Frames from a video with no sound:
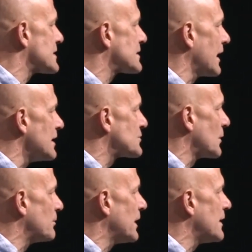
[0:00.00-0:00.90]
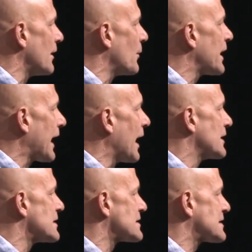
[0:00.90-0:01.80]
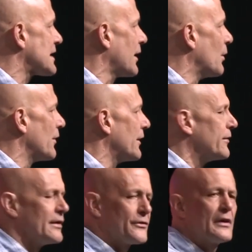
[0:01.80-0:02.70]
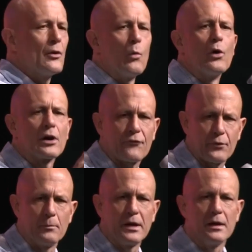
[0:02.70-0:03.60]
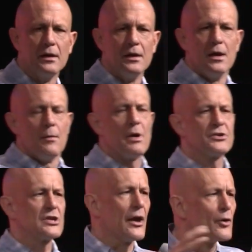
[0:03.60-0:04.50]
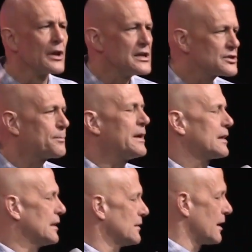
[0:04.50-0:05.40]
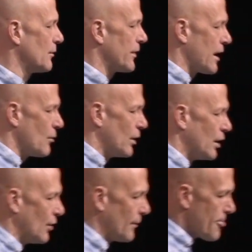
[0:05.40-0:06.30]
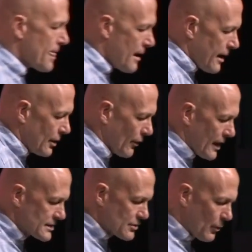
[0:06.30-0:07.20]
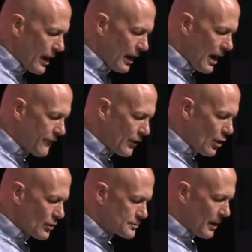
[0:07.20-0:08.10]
States would be, then we can't just say, well, th- this didn't work for me. But generally speaking, they, they will you know, that's the way life goes.